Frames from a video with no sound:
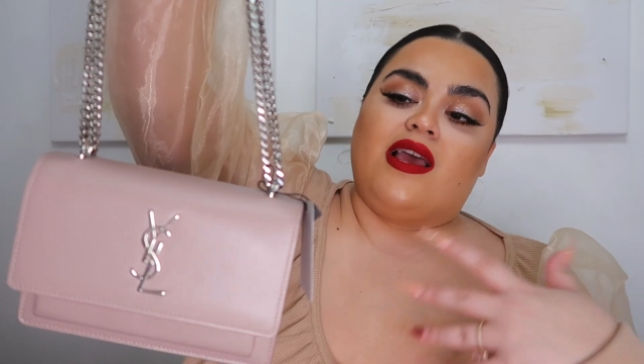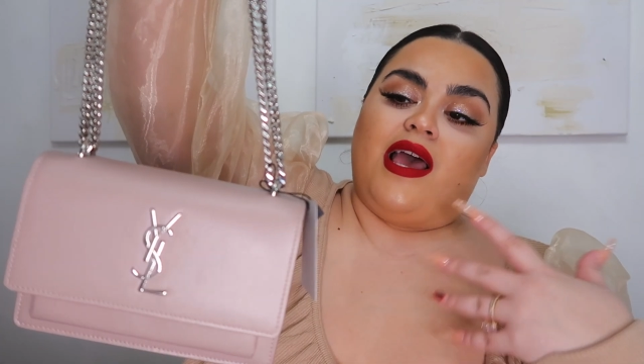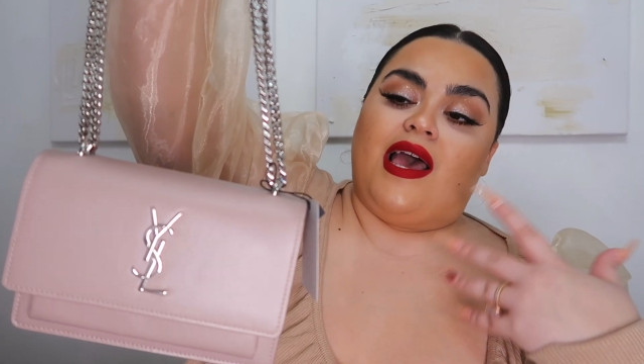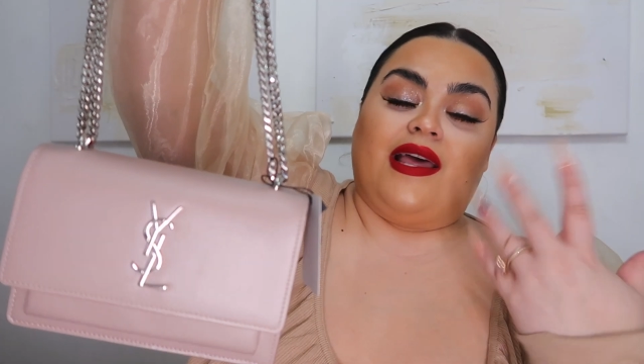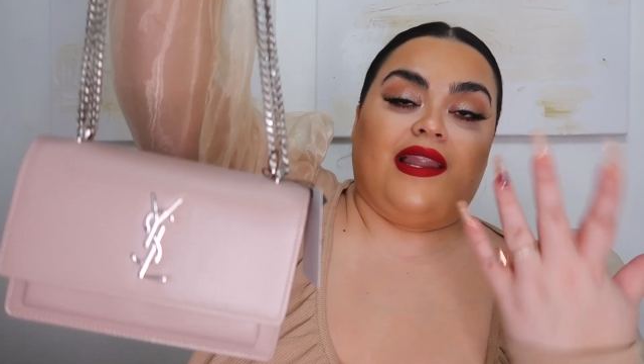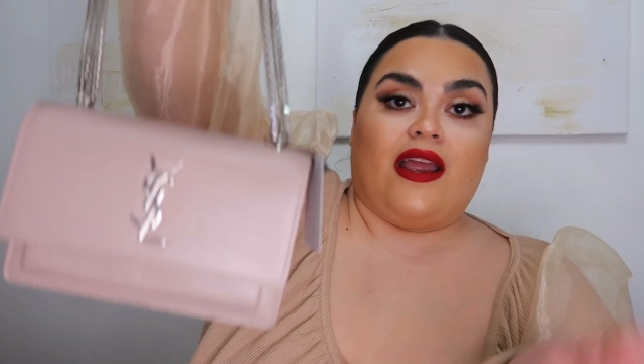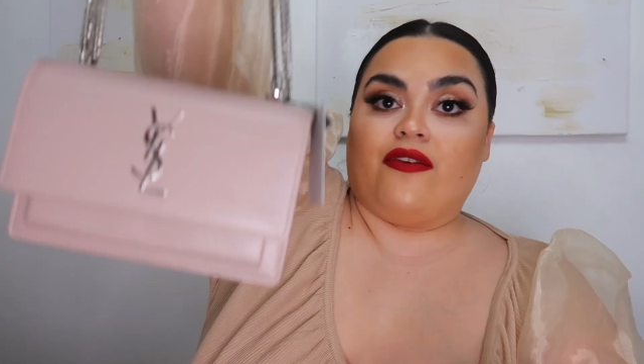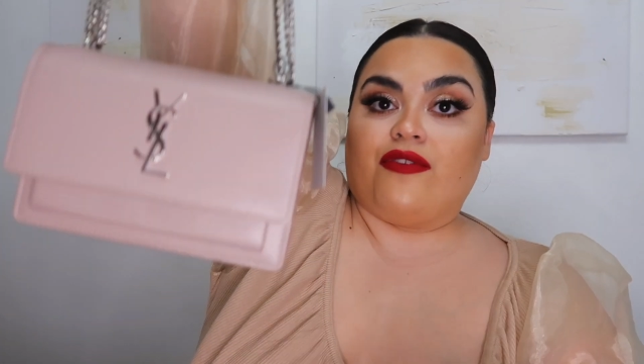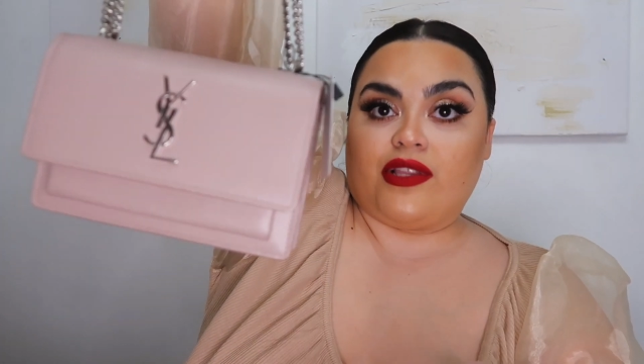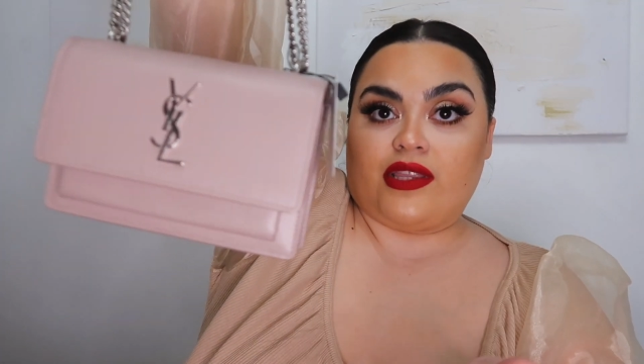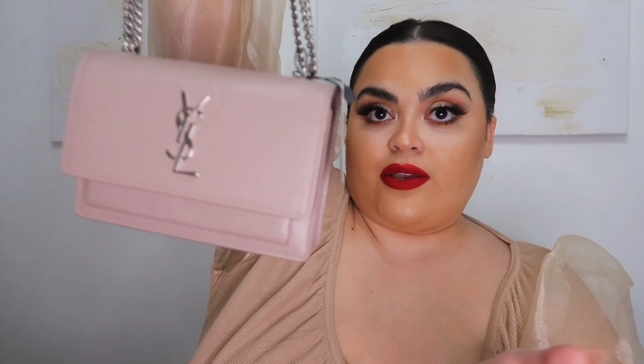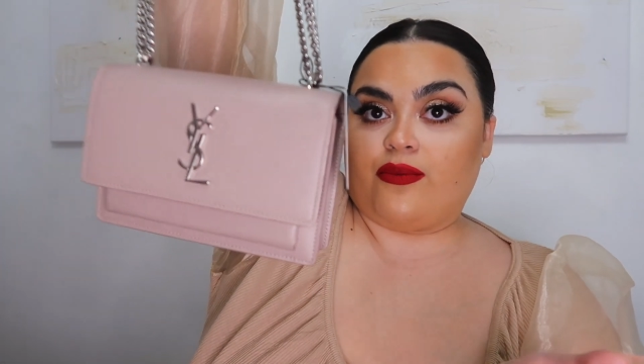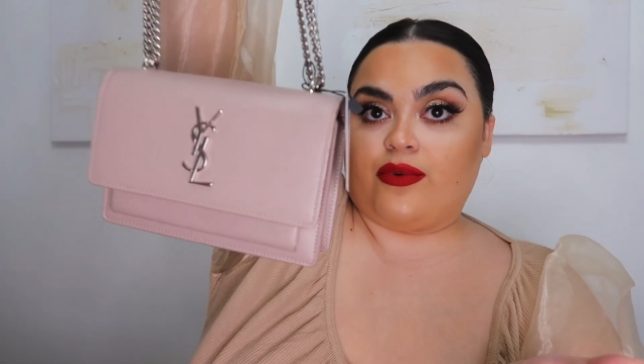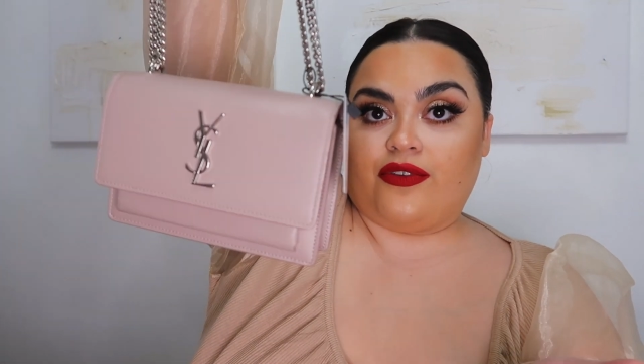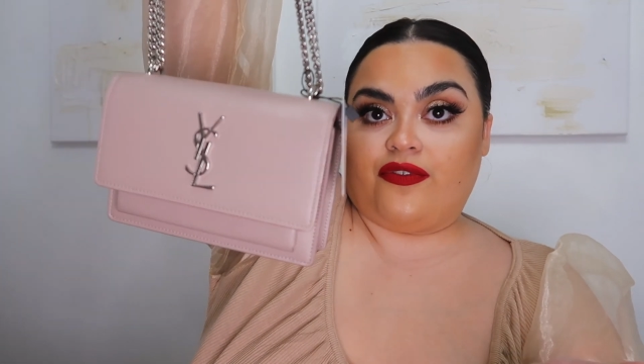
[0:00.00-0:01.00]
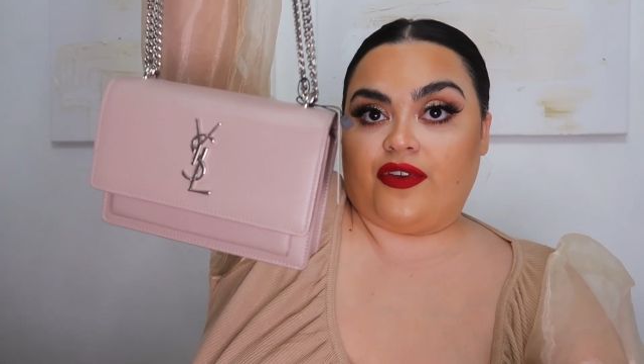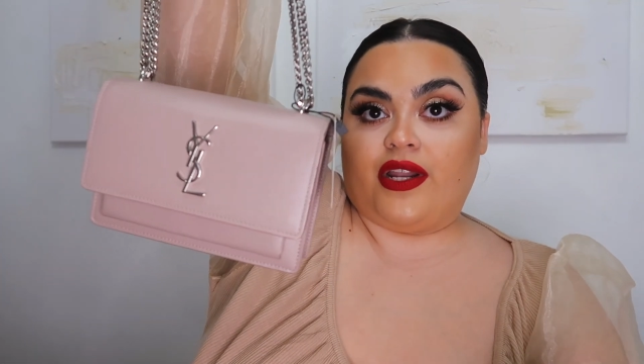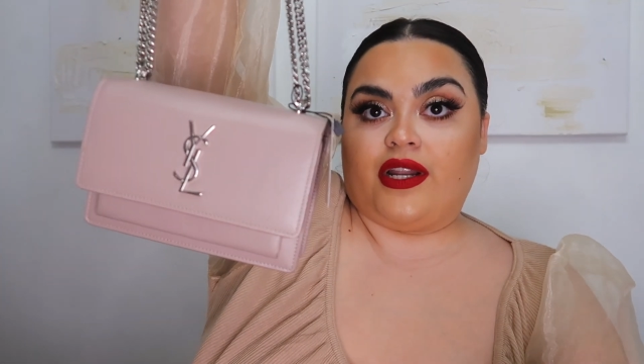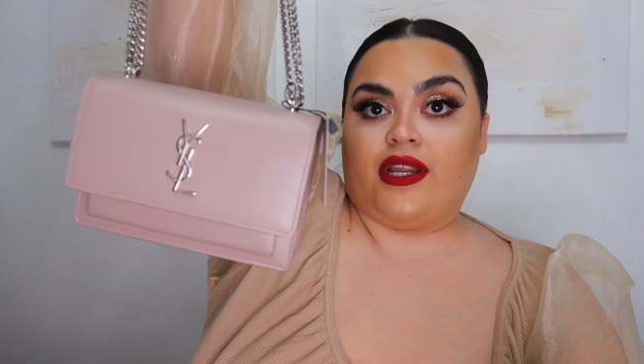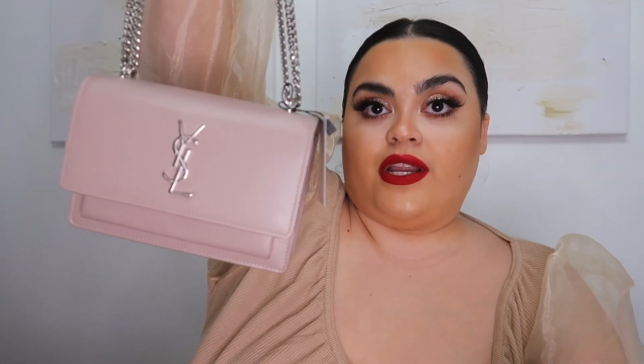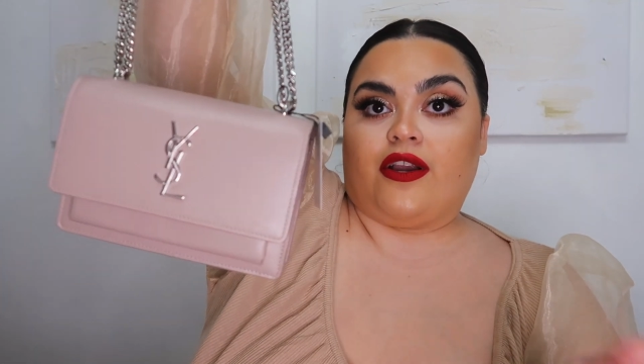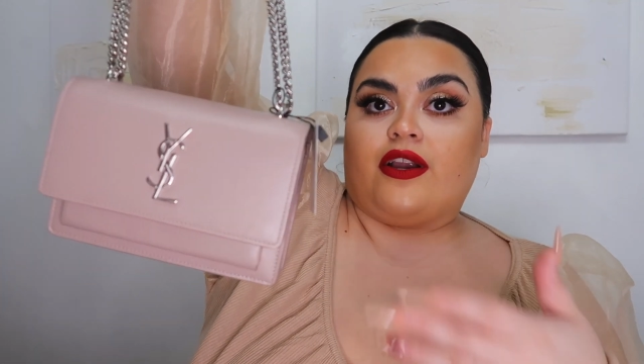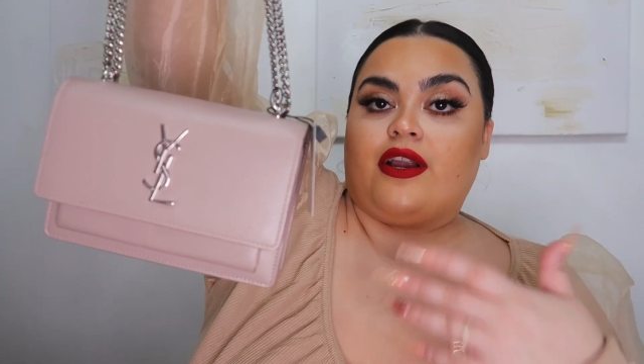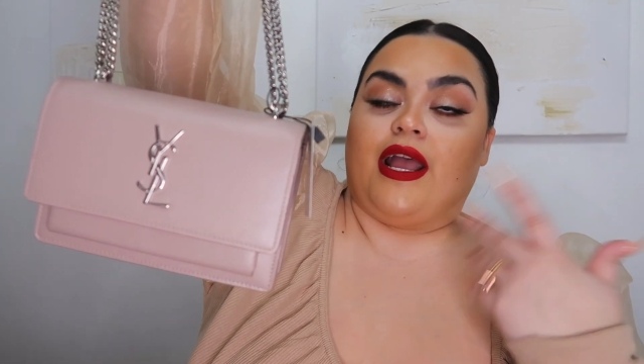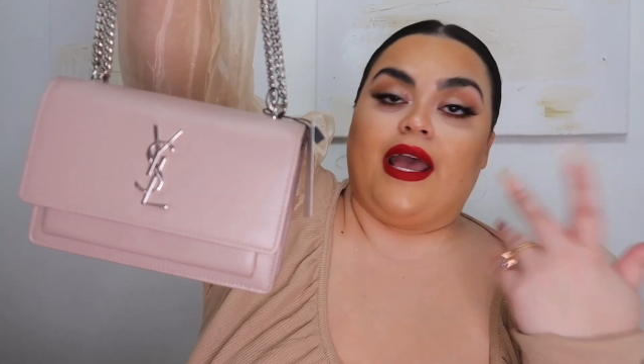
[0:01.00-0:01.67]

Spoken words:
And everything would fit in here.